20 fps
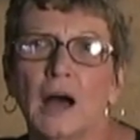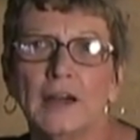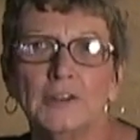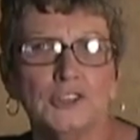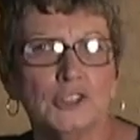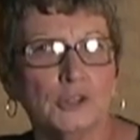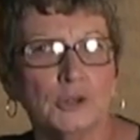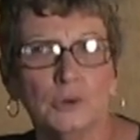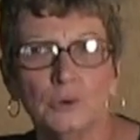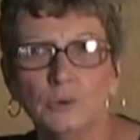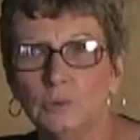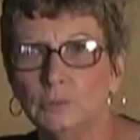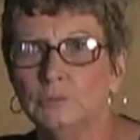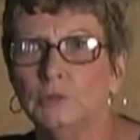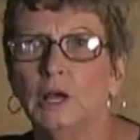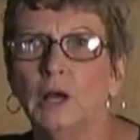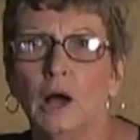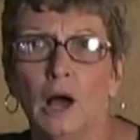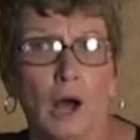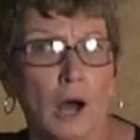I do
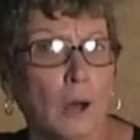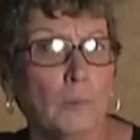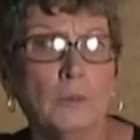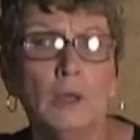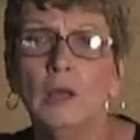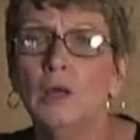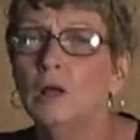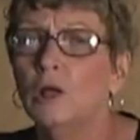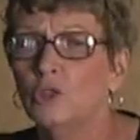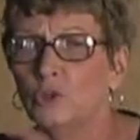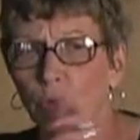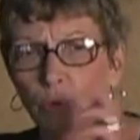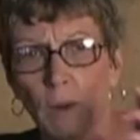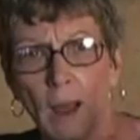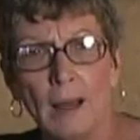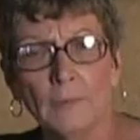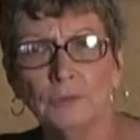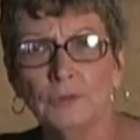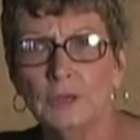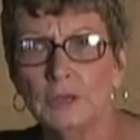
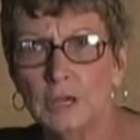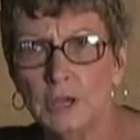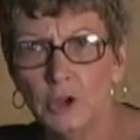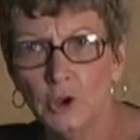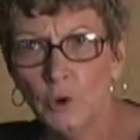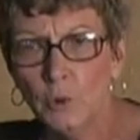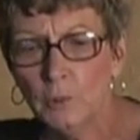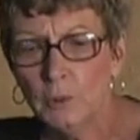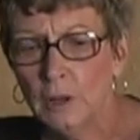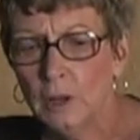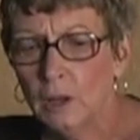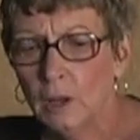throughout the year.